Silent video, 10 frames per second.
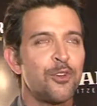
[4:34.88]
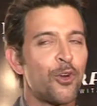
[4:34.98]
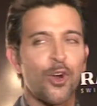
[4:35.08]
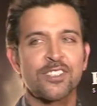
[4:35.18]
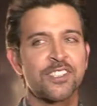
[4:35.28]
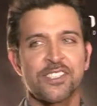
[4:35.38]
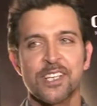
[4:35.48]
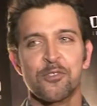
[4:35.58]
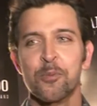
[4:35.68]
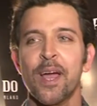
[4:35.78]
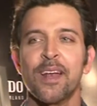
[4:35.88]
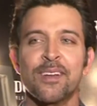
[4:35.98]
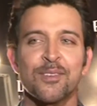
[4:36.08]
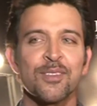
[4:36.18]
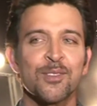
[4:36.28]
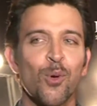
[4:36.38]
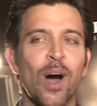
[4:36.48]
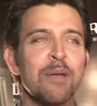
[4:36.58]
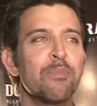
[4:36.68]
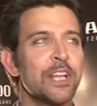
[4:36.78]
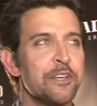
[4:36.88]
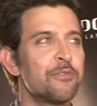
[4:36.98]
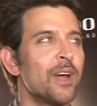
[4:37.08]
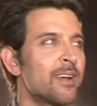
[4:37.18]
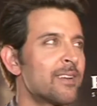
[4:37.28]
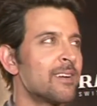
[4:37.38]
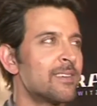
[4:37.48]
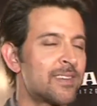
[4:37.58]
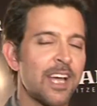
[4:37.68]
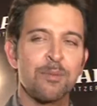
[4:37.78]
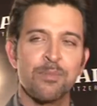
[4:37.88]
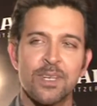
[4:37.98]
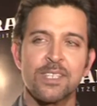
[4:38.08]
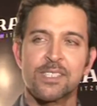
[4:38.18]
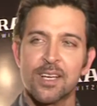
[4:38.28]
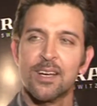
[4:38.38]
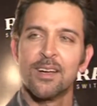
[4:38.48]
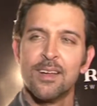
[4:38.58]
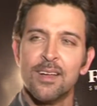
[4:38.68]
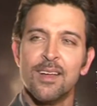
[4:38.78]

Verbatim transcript: you're not a successful man. So I believe that uh, time is uh,